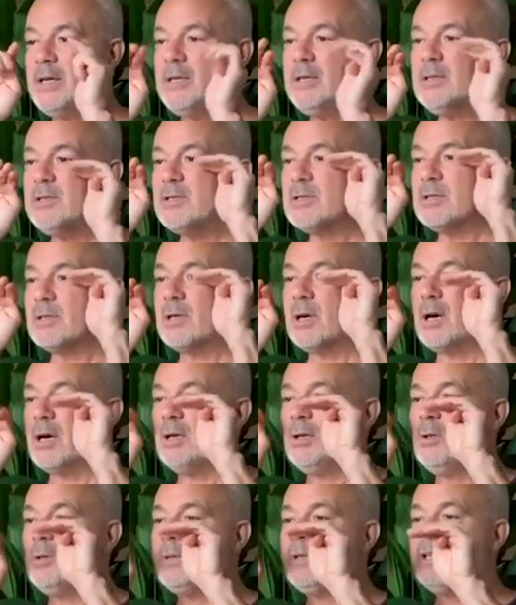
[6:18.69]
Our
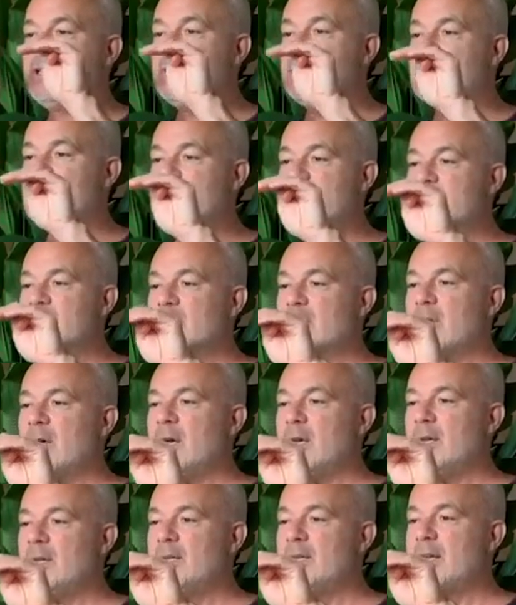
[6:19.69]
eyes are
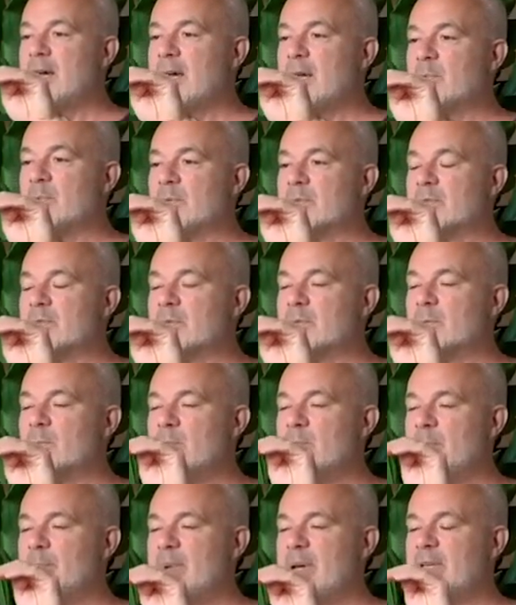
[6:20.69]
looking slightly
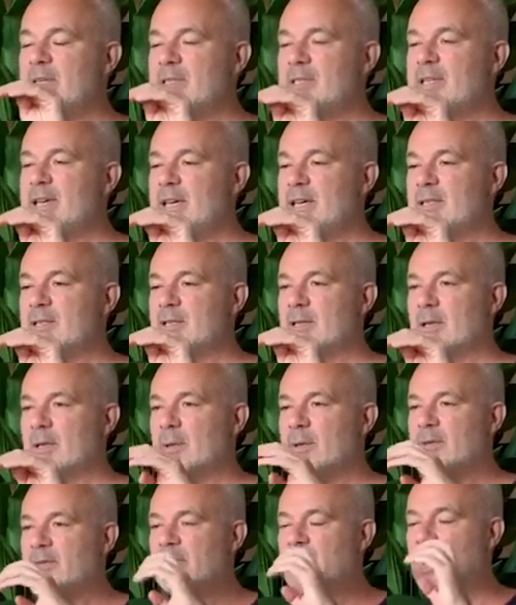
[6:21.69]
downwards. We
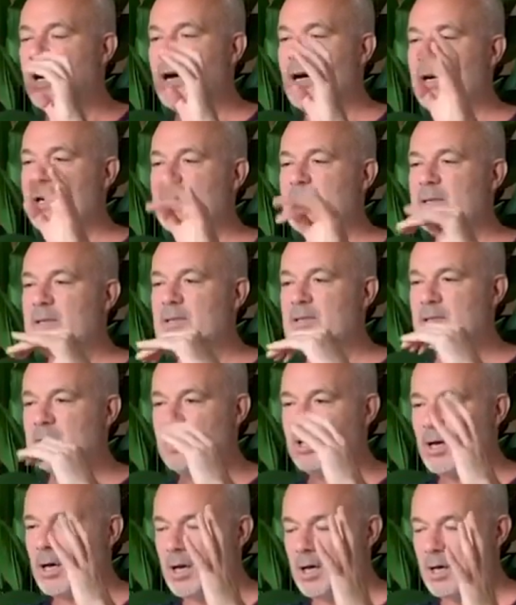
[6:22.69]
meditate with our
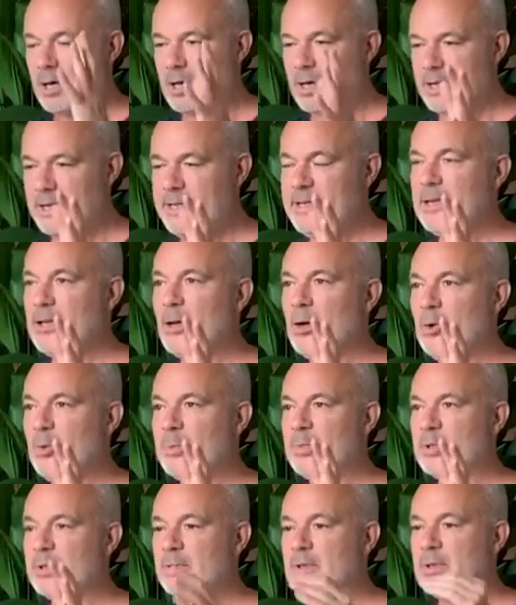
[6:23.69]
eyes
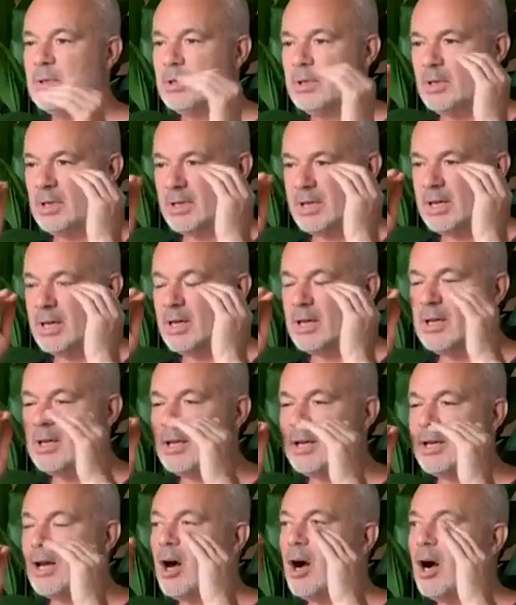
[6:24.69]
a little open,
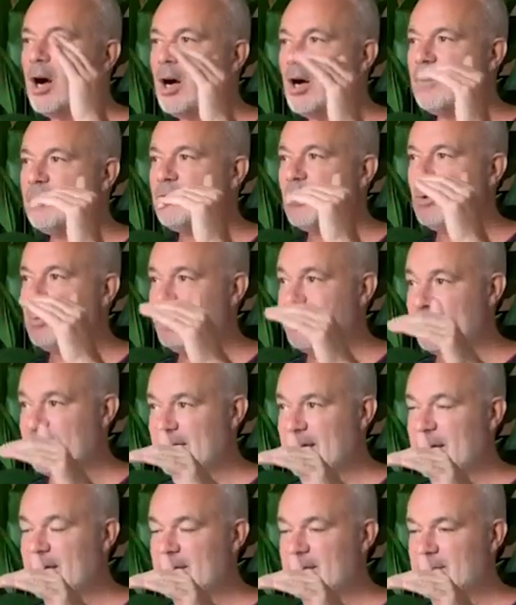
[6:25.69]
like a
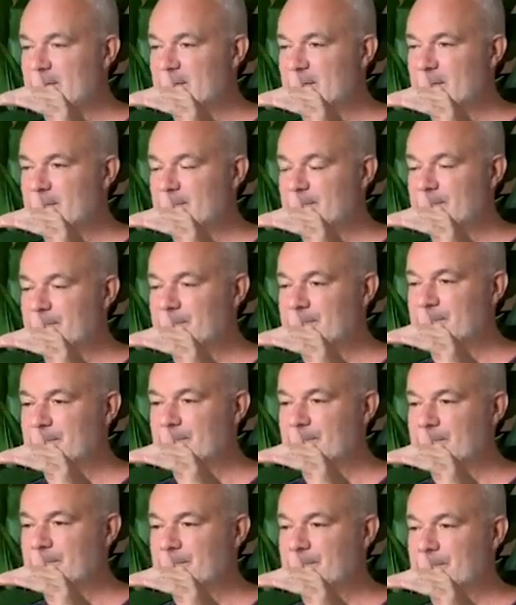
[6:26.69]
half-open
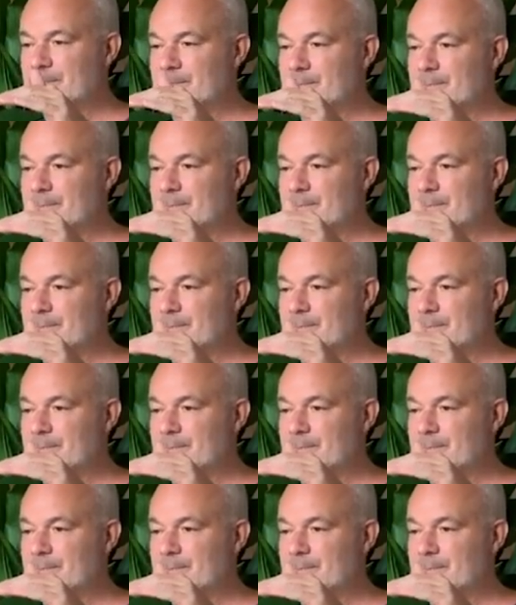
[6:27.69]
gaze.